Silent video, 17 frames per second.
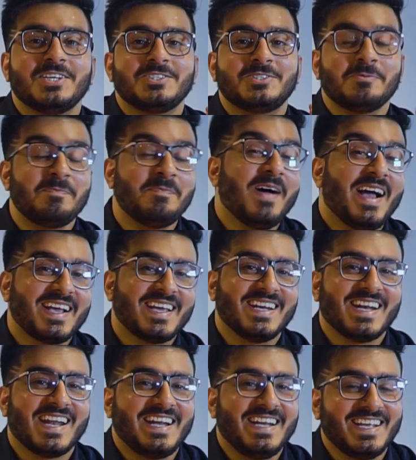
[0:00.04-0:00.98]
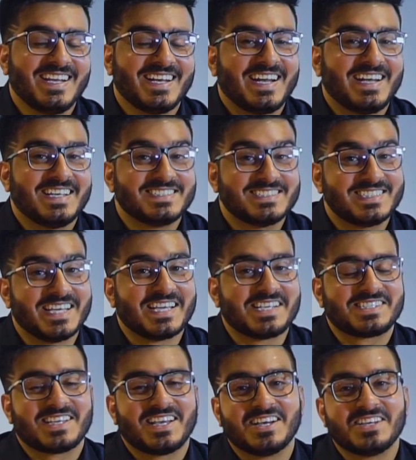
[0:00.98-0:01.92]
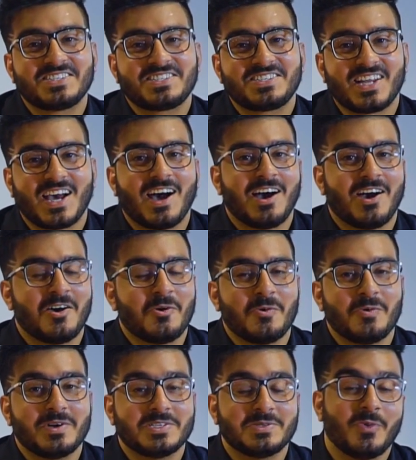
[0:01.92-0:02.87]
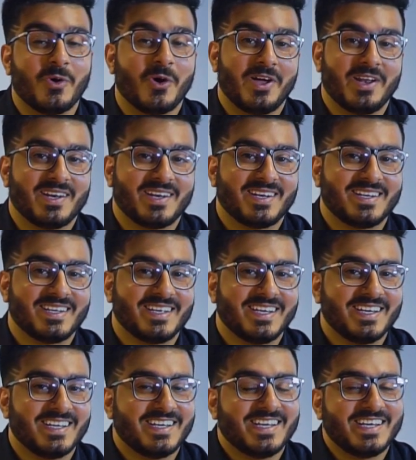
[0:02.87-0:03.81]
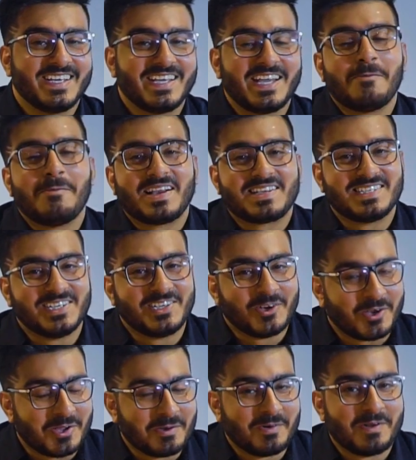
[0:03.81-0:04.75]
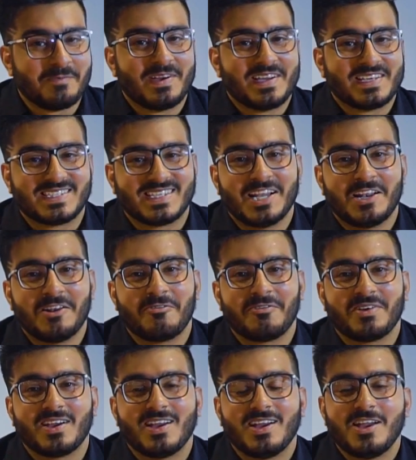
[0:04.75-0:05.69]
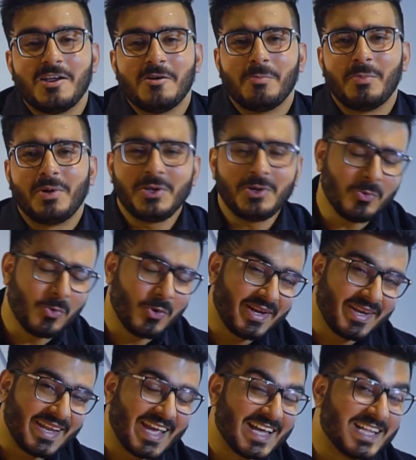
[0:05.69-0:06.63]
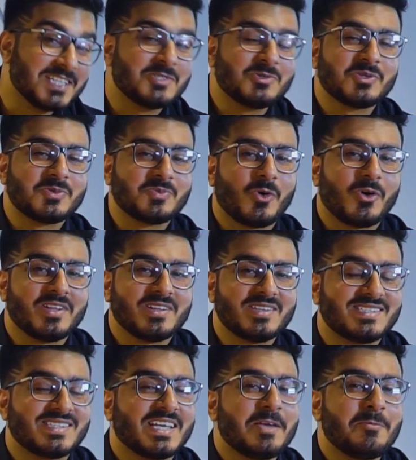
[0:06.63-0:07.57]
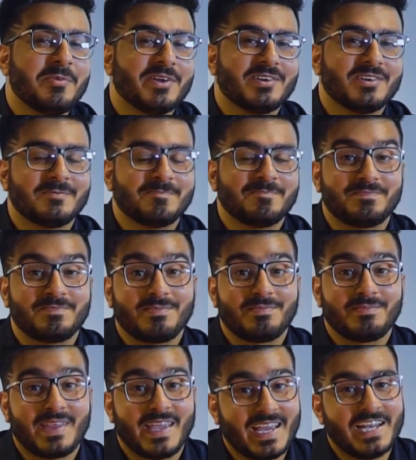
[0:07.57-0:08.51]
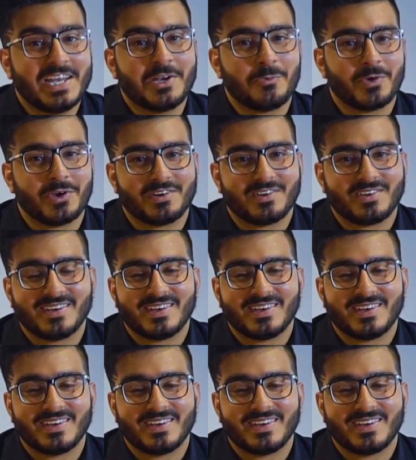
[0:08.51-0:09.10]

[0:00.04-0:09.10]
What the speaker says: So back in 1996, a star was born. Yeah, I'm actually talking about myself. But you know what else was born in the same year? Alienware.